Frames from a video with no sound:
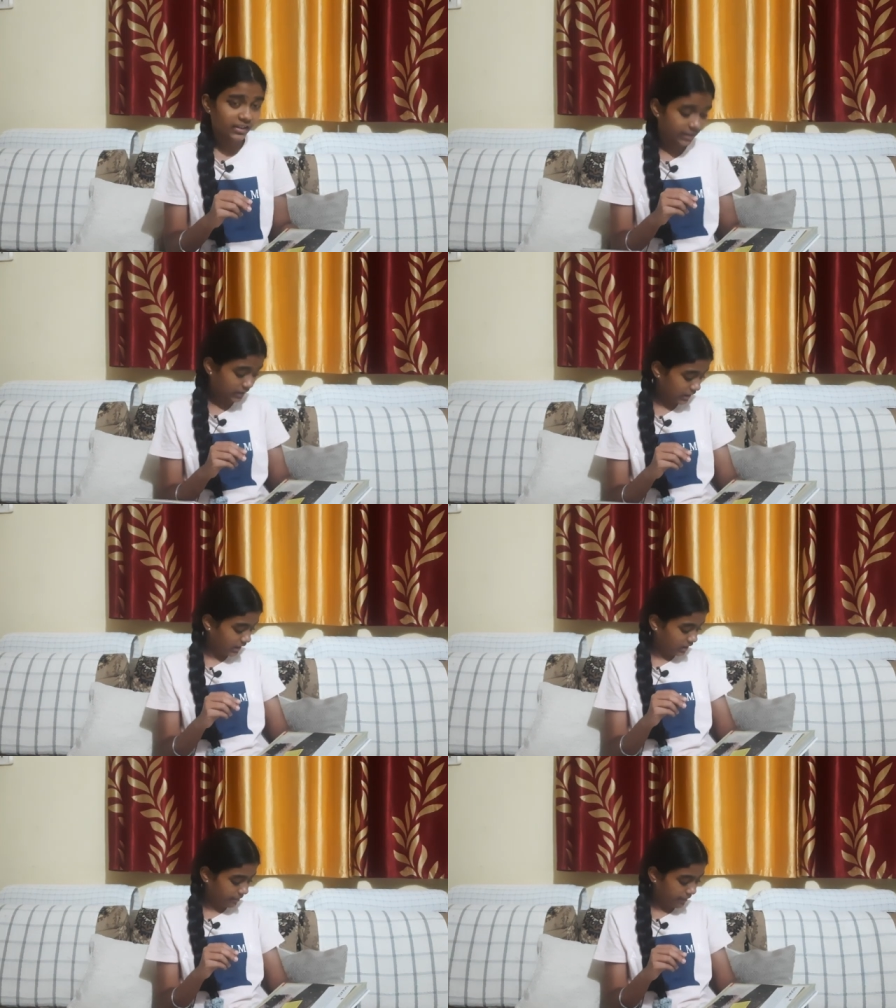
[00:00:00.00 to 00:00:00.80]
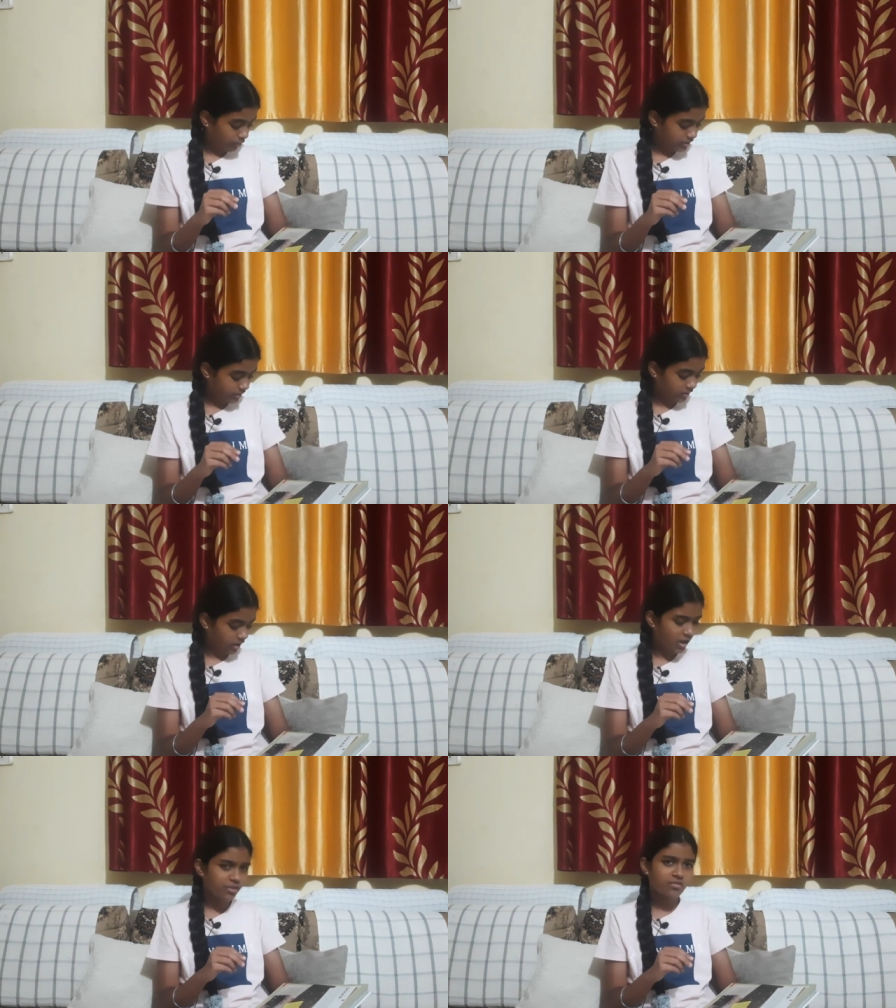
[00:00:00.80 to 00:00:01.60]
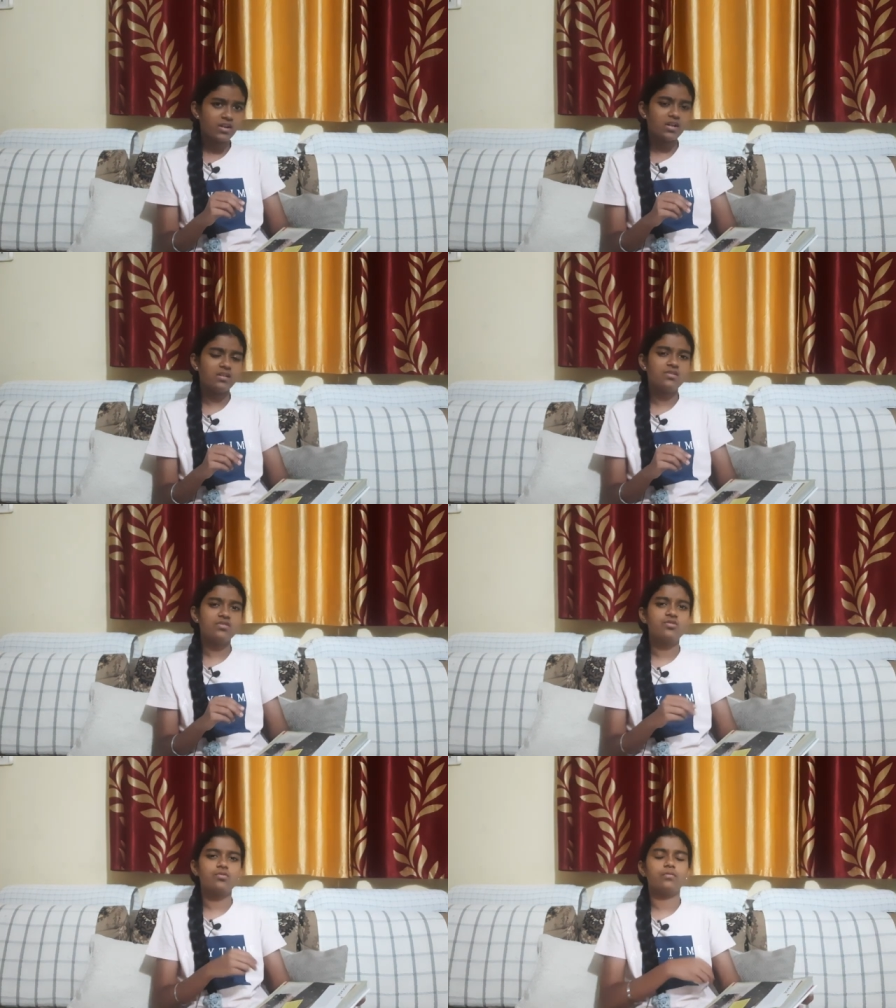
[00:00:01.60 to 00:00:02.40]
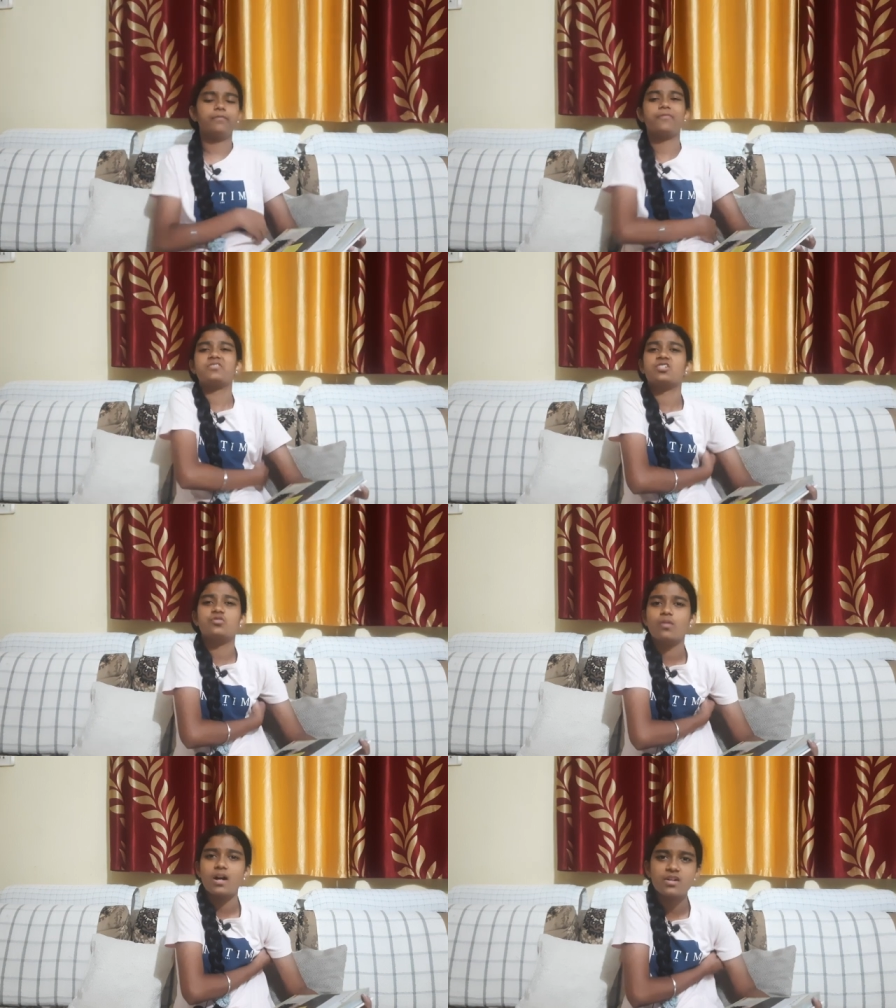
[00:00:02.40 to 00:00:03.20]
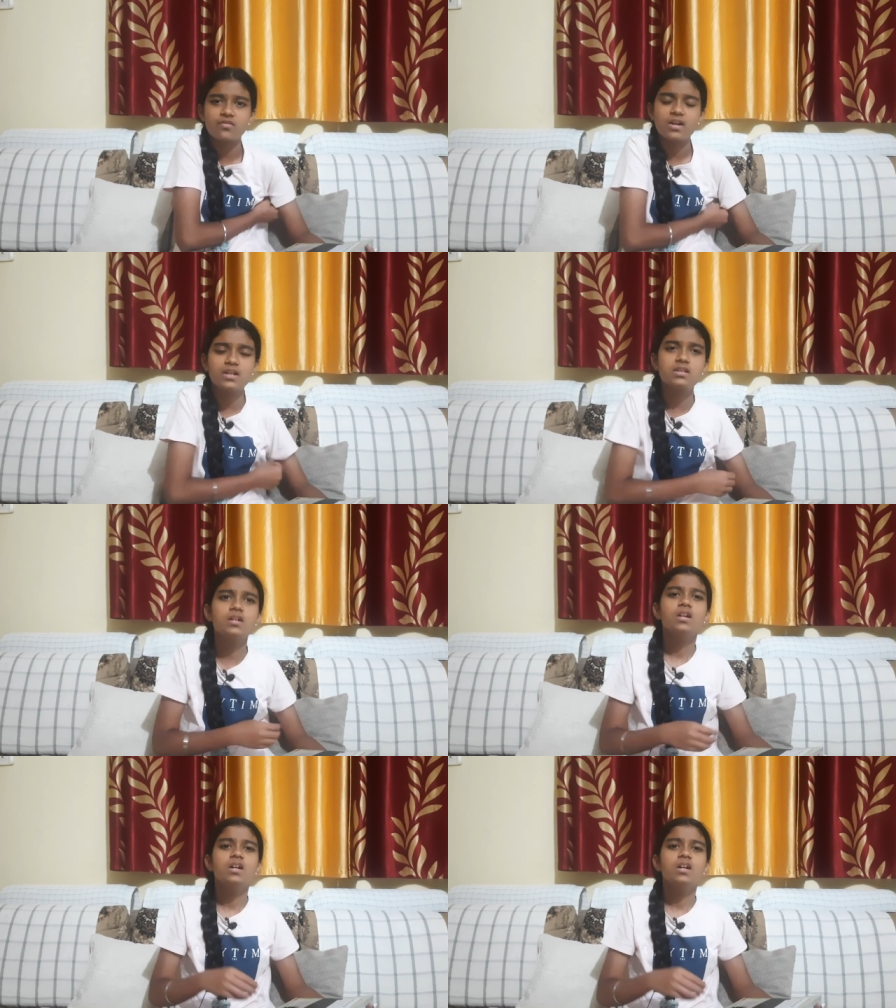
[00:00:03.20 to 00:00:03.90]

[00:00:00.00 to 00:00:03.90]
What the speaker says: killing about 100 to 50 to 100